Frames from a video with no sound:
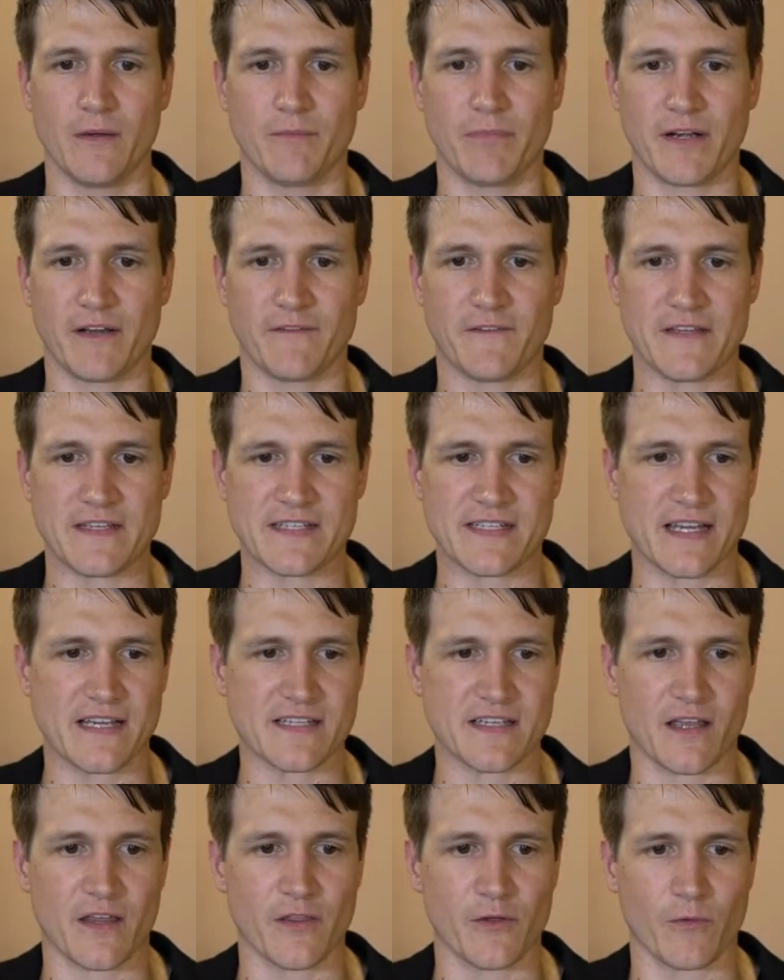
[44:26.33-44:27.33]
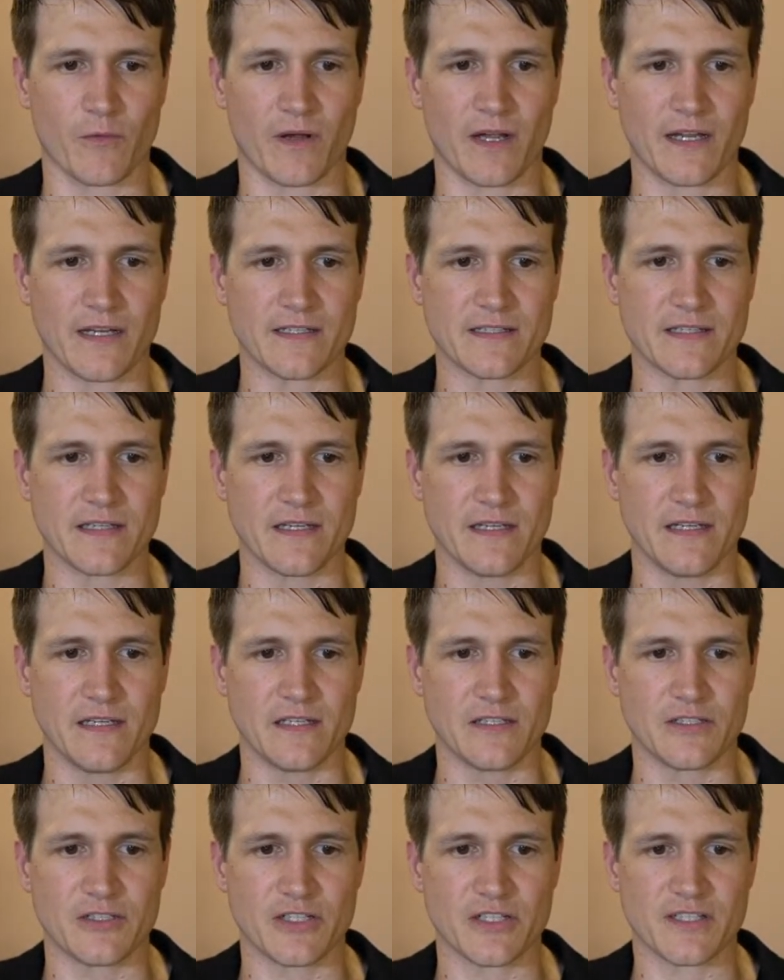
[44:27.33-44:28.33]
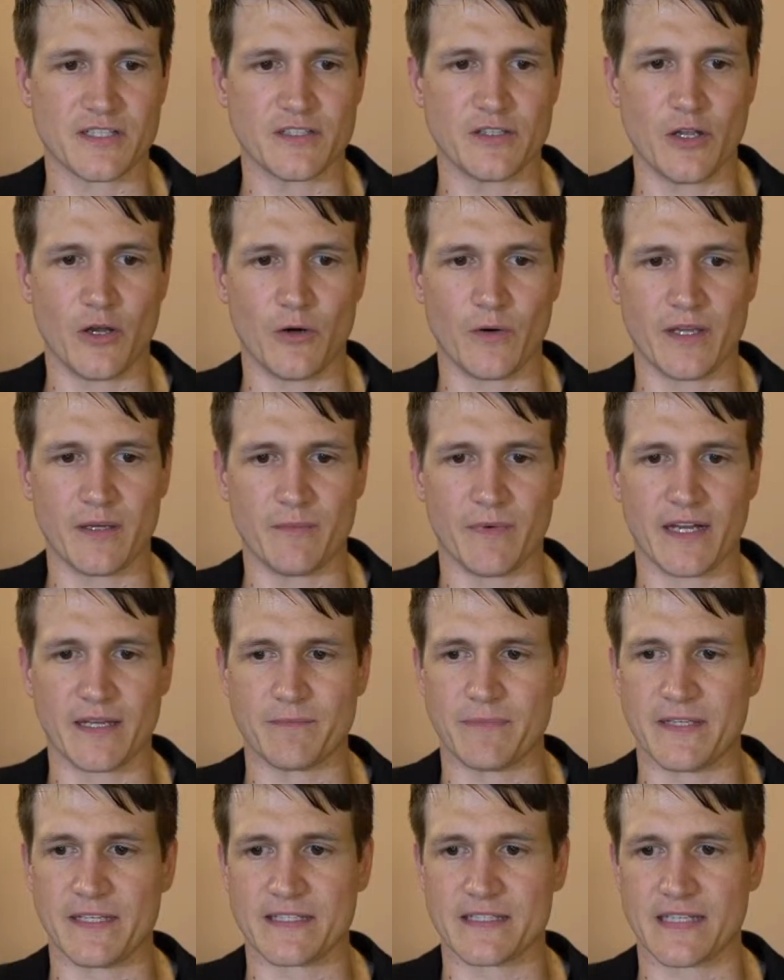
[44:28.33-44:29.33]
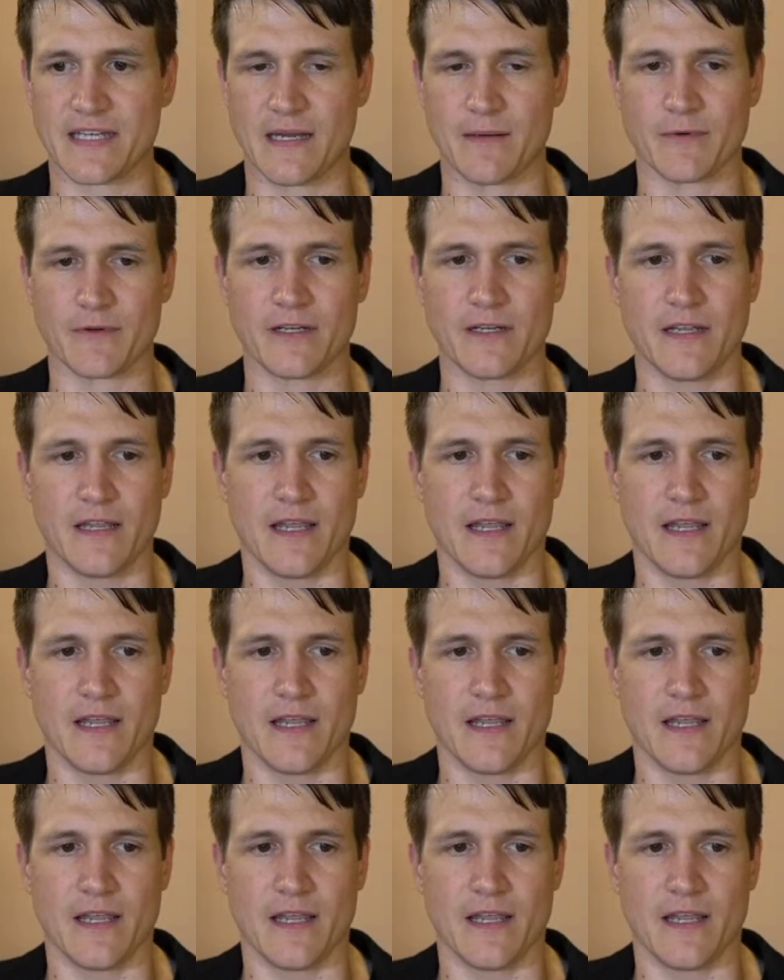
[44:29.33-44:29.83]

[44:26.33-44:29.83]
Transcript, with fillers: But if he says otherwise, just know he might be a scammer.